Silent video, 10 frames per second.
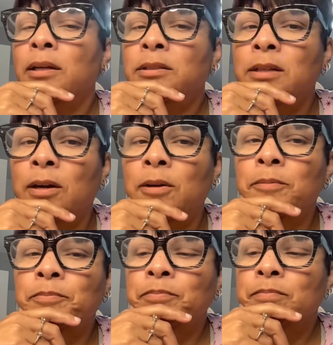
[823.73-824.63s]
So
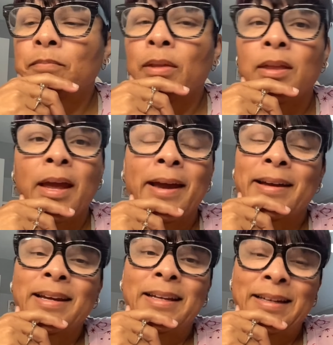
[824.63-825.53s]
they got
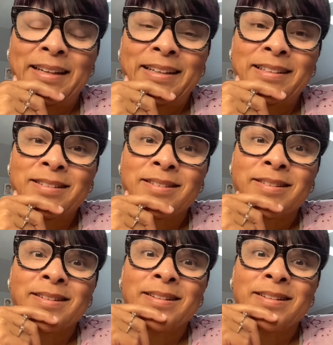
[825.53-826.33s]
to enlist